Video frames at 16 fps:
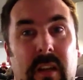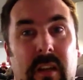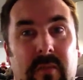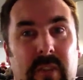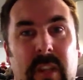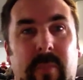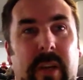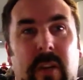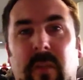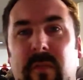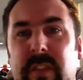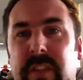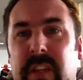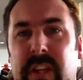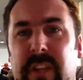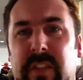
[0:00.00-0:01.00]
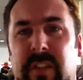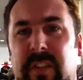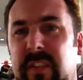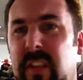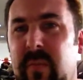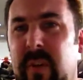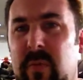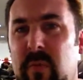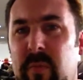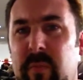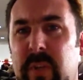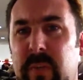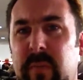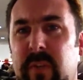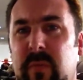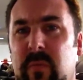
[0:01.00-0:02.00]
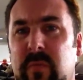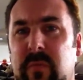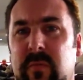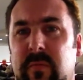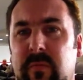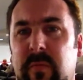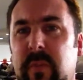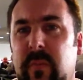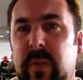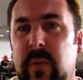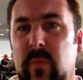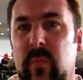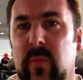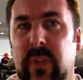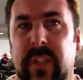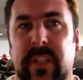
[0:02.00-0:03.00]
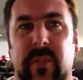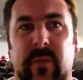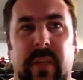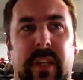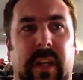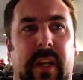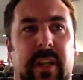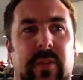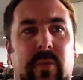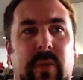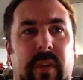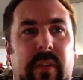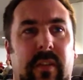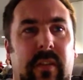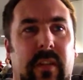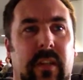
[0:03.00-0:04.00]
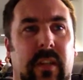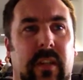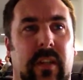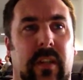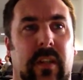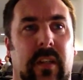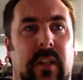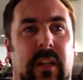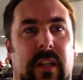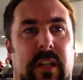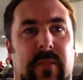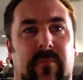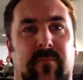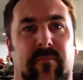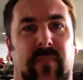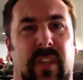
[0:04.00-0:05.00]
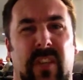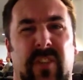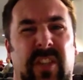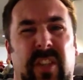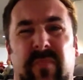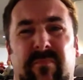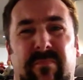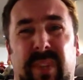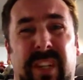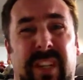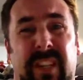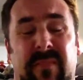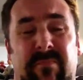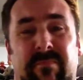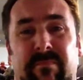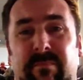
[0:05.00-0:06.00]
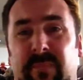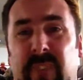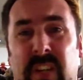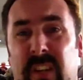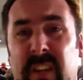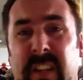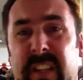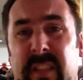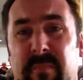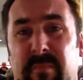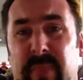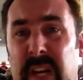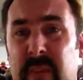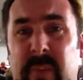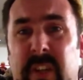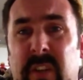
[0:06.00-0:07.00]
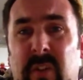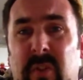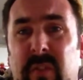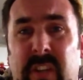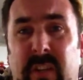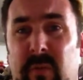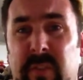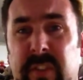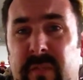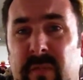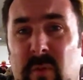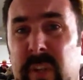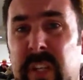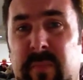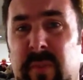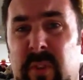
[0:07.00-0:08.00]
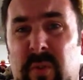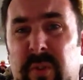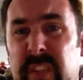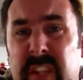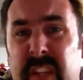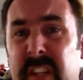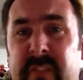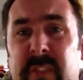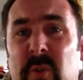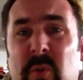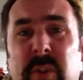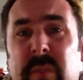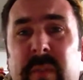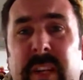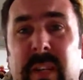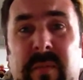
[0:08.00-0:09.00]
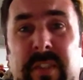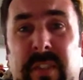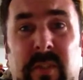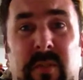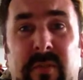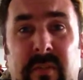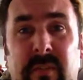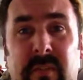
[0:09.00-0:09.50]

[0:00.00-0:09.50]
Think about conversations. Think about what people could be willing to engage with. Don't just be the guy at the barbecue that everyone's avoiding because he only ever talks about himself.